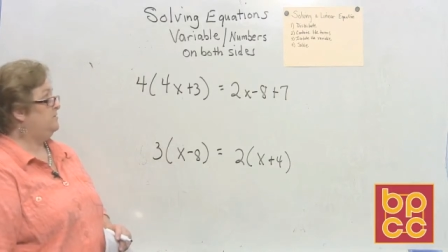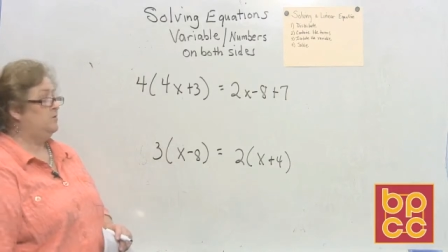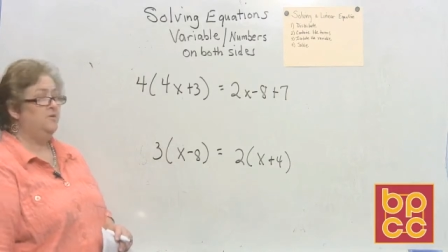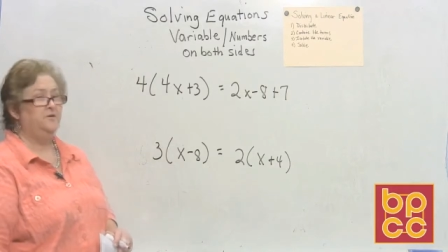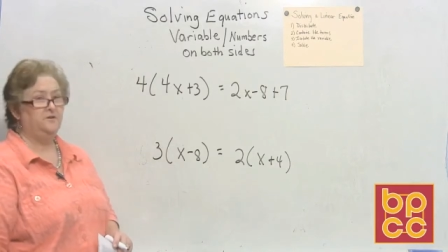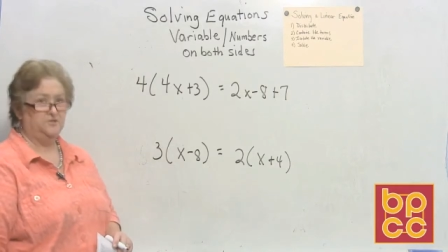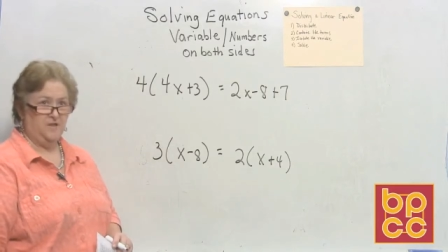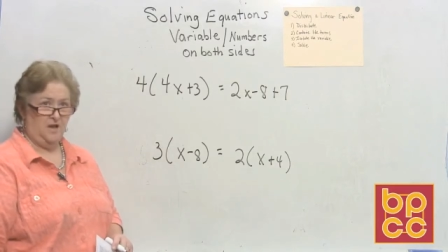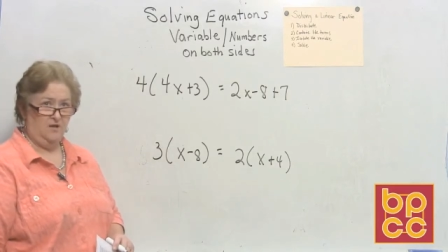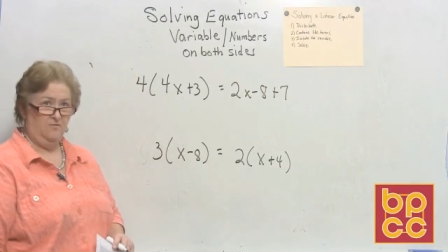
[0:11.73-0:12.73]
going to
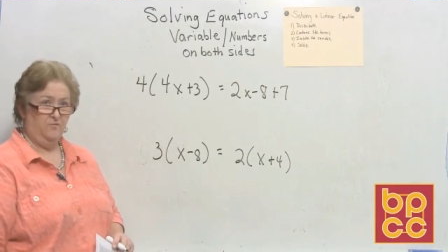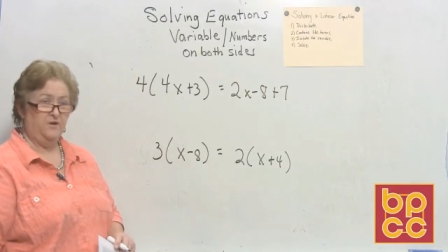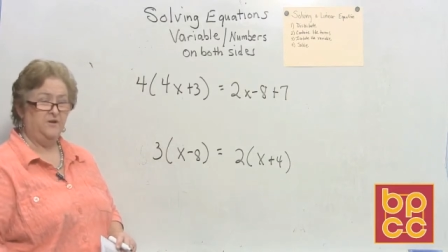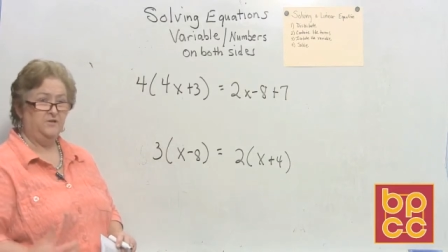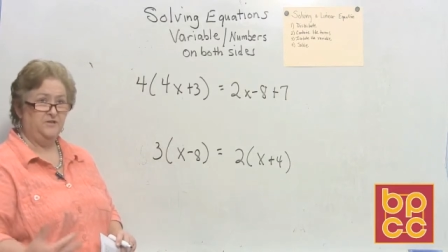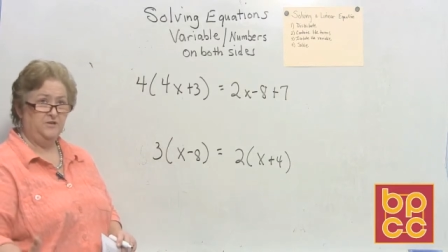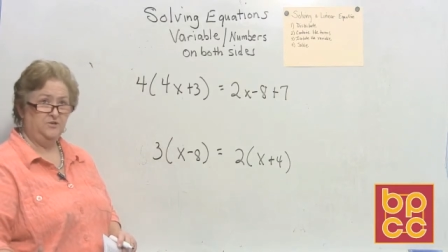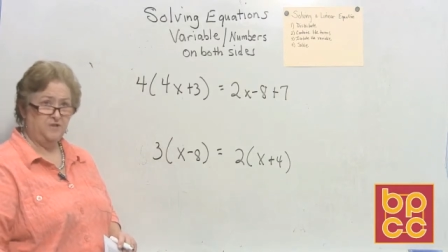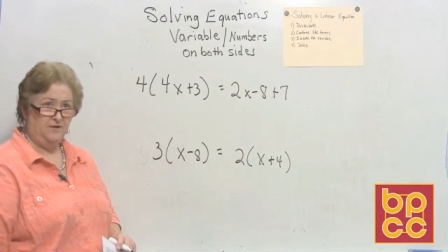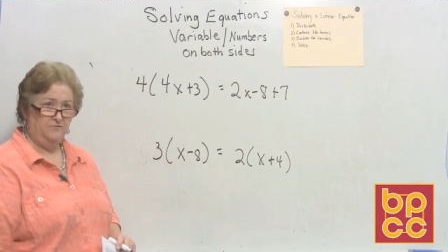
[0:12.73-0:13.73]
solve, we're going to continue
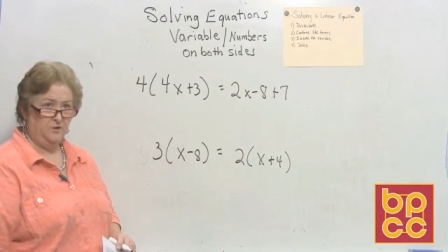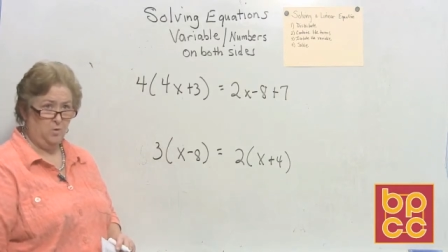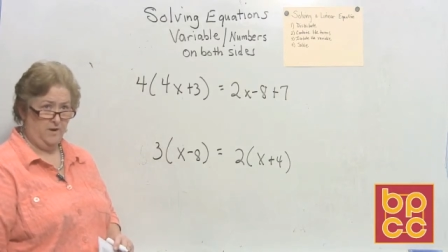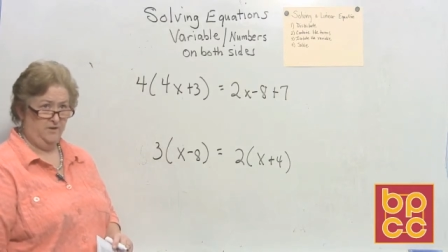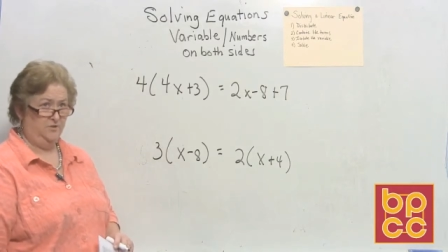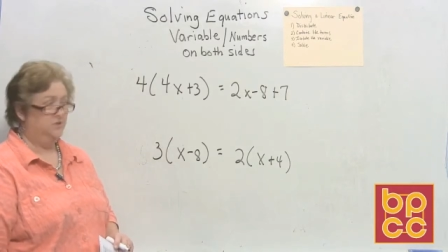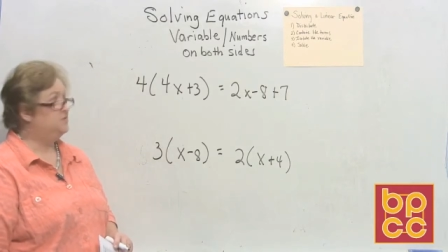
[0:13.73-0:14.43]
solving equations,